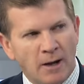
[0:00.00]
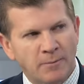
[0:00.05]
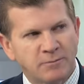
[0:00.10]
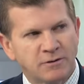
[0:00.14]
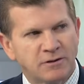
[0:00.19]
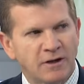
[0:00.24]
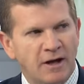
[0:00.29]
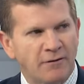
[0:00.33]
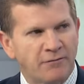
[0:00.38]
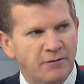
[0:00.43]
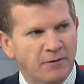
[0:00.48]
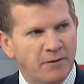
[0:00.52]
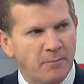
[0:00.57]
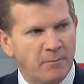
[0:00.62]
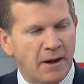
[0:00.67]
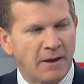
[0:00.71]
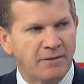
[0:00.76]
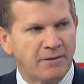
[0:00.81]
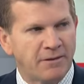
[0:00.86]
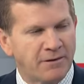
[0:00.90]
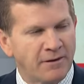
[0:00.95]
Jobs
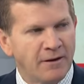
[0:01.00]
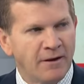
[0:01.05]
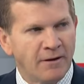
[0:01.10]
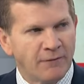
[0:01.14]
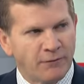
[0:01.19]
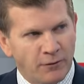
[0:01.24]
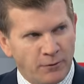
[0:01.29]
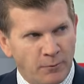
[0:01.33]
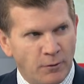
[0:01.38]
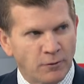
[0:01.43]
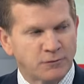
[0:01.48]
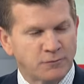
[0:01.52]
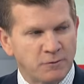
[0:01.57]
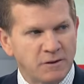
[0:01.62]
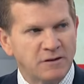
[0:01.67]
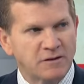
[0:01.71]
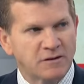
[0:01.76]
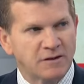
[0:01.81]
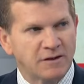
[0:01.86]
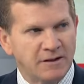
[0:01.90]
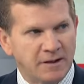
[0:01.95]
uh, for the month, for
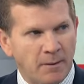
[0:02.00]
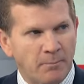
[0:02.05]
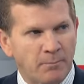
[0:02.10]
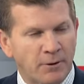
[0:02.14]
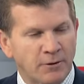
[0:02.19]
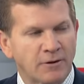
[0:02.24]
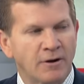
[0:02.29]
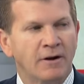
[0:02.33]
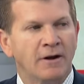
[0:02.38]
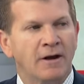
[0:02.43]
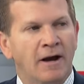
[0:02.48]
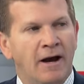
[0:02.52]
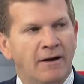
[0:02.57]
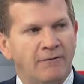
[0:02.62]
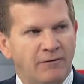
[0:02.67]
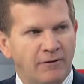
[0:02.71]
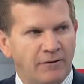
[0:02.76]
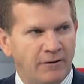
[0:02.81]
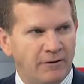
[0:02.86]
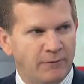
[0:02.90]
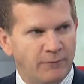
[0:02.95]
the most recent
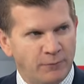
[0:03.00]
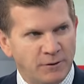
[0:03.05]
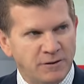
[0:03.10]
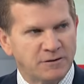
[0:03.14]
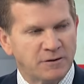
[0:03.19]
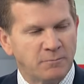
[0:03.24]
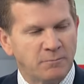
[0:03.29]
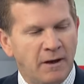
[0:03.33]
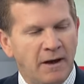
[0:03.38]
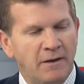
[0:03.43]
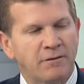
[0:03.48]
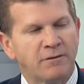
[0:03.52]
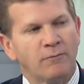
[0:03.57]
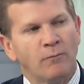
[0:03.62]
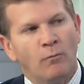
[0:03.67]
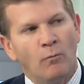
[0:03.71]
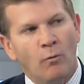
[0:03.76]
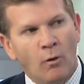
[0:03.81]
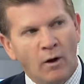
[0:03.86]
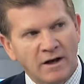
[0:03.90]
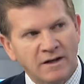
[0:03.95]
number, uh, for the recent
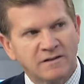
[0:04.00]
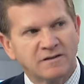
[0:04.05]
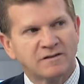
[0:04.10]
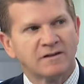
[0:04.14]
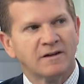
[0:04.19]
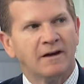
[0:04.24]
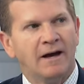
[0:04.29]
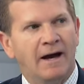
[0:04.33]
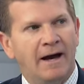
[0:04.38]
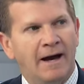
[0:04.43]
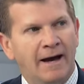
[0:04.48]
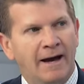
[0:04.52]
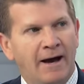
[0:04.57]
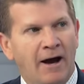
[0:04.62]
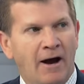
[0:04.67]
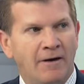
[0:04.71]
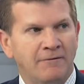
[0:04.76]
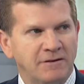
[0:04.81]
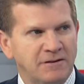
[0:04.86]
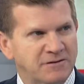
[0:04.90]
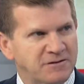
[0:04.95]
month was
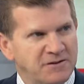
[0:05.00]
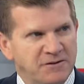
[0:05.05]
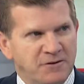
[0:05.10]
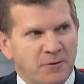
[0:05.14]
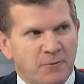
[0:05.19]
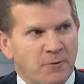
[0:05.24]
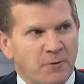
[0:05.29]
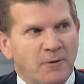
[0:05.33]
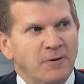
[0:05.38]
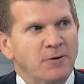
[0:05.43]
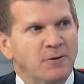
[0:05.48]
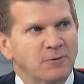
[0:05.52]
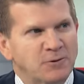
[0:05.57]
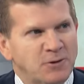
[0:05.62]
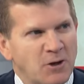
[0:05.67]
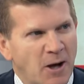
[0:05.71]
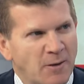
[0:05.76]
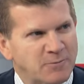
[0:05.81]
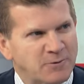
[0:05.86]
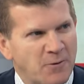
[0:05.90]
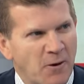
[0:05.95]
uh, obviously there
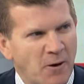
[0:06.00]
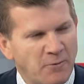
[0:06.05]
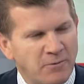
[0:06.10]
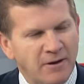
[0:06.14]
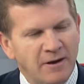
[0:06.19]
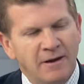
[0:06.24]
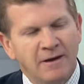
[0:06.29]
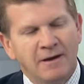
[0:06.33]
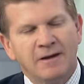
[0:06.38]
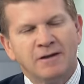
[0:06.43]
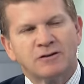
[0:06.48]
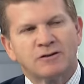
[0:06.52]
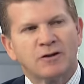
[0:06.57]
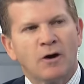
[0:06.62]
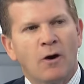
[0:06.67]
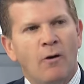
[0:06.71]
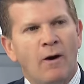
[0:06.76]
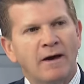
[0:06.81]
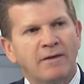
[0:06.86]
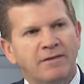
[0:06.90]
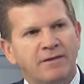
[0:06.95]
were no jobs growth.
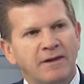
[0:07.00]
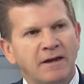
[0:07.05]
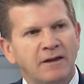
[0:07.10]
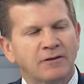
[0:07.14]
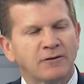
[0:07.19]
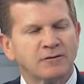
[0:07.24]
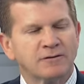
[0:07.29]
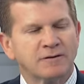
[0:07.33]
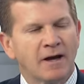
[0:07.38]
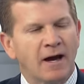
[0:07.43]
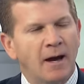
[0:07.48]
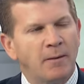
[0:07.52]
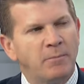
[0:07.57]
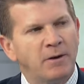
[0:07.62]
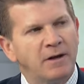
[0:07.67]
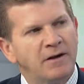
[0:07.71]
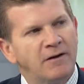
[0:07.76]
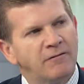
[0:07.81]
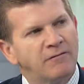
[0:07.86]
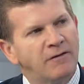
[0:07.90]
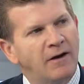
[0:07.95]
So I think
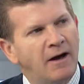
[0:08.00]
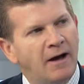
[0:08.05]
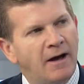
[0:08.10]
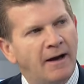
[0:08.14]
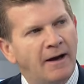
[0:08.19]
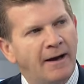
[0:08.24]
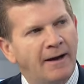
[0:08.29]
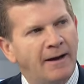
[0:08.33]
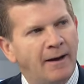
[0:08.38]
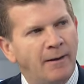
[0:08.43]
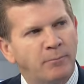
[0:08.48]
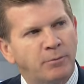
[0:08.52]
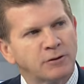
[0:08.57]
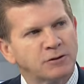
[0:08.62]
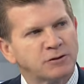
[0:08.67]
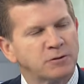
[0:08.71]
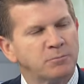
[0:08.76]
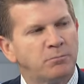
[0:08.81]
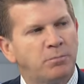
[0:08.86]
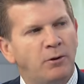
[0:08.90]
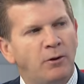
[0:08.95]
there's a, a bit of a,
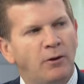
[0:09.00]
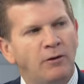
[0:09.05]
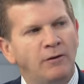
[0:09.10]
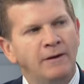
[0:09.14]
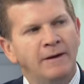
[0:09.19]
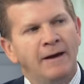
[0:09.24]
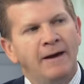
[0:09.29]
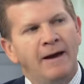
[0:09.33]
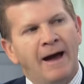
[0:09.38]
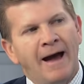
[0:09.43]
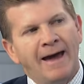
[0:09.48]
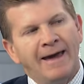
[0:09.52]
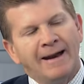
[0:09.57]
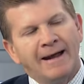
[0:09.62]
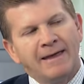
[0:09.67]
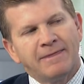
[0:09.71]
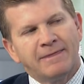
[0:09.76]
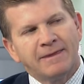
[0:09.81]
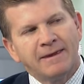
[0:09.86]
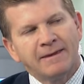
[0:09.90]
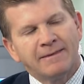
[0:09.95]
uh, a push and pull.
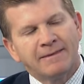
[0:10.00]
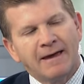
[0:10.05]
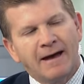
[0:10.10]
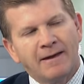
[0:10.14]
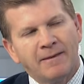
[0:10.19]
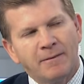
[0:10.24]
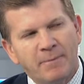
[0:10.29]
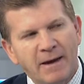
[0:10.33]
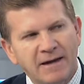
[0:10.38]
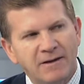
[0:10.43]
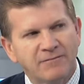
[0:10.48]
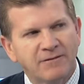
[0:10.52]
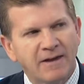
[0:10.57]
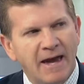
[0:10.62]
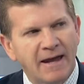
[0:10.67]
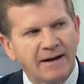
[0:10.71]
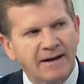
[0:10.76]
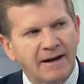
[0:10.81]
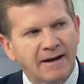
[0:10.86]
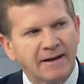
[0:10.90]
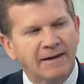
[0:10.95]
And I think that the
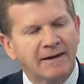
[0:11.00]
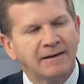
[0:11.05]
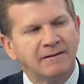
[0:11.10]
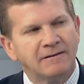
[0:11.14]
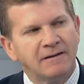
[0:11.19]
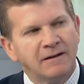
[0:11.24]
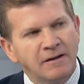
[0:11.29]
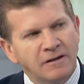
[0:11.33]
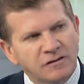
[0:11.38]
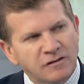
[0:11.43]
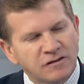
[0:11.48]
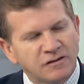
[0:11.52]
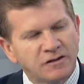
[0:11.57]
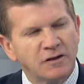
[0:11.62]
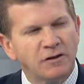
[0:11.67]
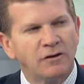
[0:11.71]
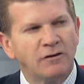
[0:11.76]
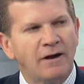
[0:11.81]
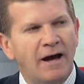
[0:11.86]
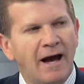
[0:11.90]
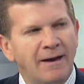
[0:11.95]
Bank of Canada can
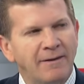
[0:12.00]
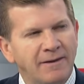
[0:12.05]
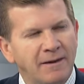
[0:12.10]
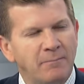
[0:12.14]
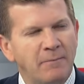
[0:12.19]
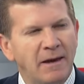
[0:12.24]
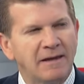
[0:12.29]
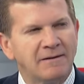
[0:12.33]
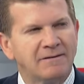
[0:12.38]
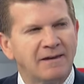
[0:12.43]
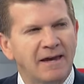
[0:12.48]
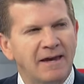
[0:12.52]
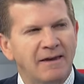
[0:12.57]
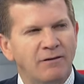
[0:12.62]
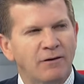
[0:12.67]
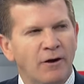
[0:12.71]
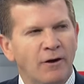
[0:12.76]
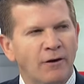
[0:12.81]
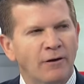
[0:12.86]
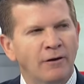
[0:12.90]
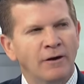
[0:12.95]
still, I think,
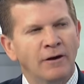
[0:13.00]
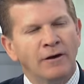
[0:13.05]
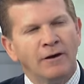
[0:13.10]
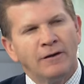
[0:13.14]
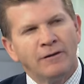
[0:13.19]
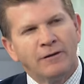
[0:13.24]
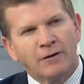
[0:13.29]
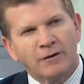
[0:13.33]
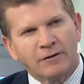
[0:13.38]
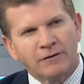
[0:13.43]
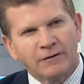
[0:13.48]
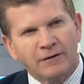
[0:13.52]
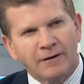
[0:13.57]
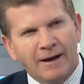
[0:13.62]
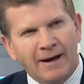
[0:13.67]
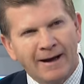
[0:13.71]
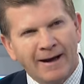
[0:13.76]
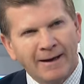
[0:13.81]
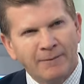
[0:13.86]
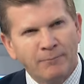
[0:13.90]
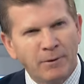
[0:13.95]
maintain their,
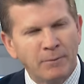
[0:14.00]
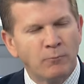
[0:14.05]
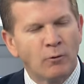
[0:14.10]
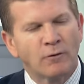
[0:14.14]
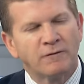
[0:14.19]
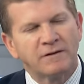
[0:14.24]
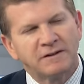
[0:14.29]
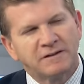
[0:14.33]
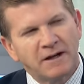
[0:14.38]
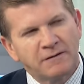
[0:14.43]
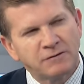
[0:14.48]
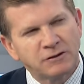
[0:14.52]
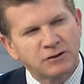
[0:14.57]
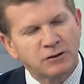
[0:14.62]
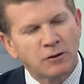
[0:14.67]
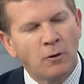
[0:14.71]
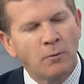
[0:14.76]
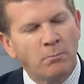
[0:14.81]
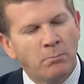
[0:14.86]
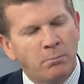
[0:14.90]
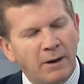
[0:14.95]
their uh, a bit more of
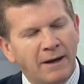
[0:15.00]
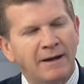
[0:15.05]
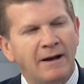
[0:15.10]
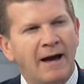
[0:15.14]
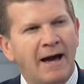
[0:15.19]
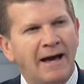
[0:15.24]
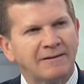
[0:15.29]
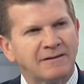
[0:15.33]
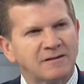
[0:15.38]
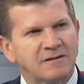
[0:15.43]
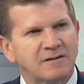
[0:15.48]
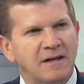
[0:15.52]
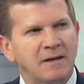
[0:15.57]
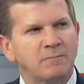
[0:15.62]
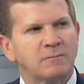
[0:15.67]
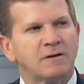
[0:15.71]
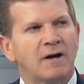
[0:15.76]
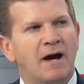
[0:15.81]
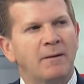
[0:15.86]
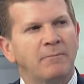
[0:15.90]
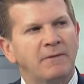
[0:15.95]
a dovish tone, but
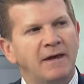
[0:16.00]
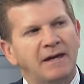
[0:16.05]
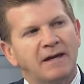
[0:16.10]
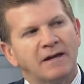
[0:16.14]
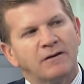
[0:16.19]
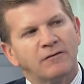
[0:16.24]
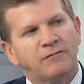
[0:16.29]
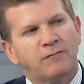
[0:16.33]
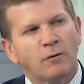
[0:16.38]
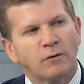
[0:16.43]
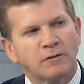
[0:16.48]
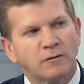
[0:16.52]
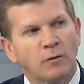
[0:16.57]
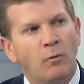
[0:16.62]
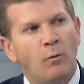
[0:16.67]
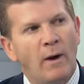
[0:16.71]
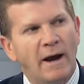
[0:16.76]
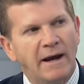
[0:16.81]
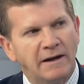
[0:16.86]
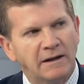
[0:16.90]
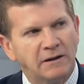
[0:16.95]
at the same time, they can
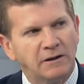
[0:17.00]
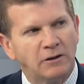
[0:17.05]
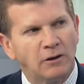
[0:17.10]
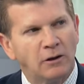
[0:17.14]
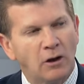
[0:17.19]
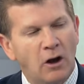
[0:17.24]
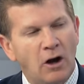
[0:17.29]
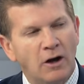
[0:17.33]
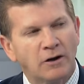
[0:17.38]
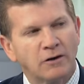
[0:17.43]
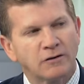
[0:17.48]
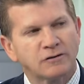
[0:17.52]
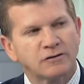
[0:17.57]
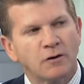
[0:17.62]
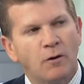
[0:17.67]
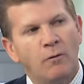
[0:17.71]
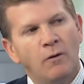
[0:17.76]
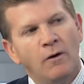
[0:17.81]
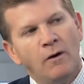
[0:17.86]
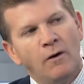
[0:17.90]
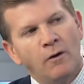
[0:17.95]
afford to wait a little little
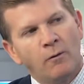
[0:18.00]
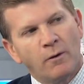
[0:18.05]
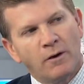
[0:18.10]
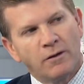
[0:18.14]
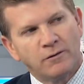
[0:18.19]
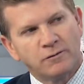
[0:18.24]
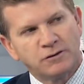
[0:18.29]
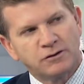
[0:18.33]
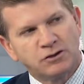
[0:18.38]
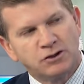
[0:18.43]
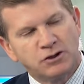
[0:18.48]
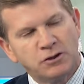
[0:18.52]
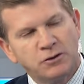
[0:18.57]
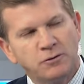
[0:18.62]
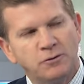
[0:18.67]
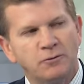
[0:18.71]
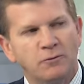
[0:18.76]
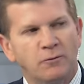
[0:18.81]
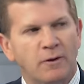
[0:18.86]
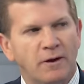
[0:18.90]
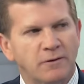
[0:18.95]
longer. So whether
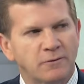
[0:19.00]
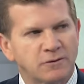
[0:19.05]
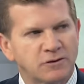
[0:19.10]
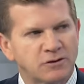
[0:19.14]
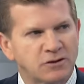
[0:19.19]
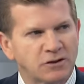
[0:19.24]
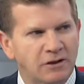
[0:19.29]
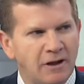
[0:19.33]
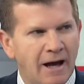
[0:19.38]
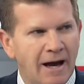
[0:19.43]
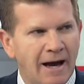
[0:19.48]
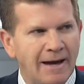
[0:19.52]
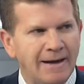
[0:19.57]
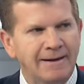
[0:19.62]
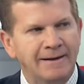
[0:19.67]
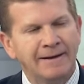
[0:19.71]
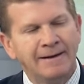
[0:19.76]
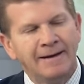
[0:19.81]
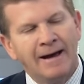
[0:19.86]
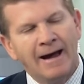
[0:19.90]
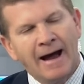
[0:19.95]
it's June, whether it's
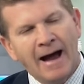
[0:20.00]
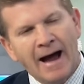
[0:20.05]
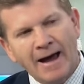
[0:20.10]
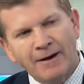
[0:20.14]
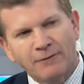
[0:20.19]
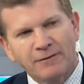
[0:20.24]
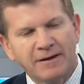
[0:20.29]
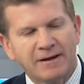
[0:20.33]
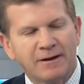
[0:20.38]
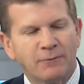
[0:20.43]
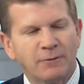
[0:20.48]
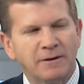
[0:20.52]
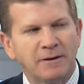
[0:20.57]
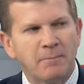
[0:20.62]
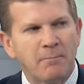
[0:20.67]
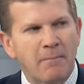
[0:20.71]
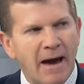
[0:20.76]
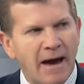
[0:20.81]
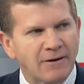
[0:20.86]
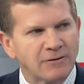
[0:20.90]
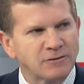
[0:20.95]
July, I don't
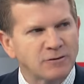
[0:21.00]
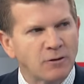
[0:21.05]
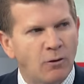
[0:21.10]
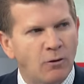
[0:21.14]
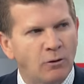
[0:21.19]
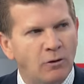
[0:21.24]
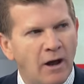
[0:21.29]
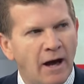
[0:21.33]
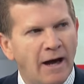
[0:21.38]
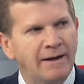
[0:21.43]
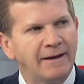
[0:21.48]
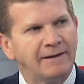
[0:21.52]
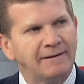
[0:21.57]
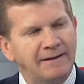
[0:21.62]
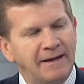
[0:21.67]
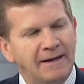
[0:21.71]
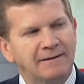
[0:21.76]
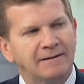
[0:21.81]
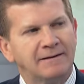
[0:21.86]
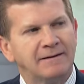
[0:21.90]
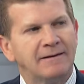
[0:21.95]
think it really matters a whole
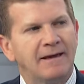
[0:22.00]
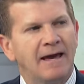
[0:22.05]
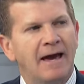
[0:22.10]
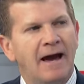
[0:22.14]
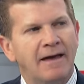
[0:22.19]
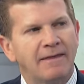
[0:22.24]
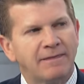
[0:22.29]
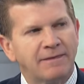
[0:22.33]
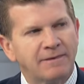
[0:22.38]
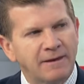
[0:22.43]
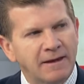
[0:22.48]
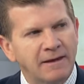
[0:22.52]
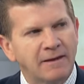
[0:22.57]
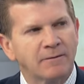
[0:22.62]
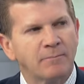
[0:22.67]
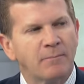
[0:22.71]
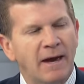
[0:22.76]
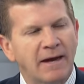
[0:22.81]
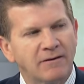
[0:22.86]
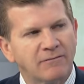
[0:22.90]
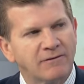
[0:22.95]
lot. At the end of the day, I
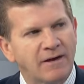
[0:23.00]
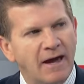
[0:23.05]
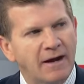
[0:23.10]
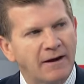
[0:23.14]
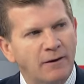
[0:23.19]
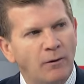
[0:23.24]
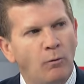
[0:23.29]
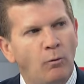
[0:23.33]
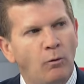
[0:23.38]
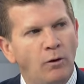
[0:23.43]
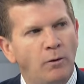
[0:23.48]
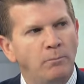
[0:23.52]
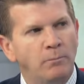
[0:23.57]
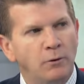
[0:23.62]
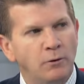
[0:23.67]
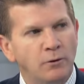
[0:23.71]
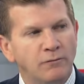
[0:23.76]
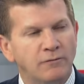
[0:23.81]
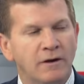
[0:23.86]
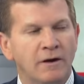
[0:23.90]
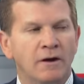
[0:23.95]
think Bank of Canada
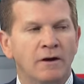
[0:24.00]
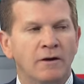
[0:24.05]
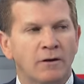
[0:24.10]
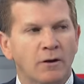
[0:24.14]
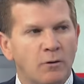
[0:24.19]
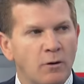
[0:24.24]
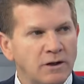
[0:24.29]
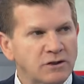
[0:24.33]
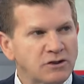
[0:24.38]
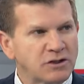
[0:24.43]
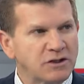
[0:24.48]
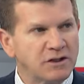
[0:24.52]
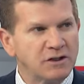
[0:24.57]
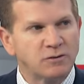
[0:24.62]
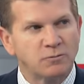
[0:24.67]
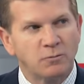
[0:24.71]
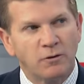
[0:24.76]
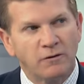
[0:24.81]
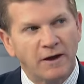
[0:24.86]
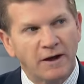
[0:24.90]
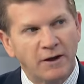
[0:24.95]
will move. The
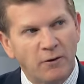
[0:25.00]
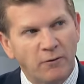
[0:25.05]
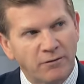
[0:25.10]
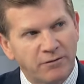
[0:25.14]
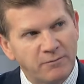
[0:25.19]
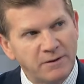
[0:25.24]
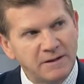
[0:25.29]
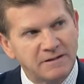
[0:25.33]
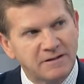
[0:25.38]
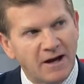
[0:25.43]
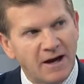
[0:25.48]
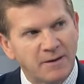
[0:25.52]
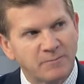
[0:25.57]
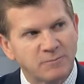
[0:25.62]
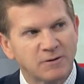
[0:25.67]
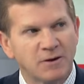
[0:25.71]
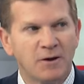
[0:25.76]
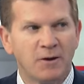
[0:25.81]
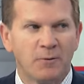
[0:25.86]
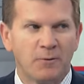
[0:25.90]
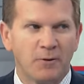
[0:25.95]
question is, will they go
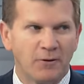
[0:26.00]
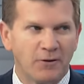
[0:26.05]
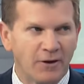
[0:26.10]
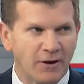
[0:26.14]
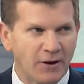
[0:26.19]
three times?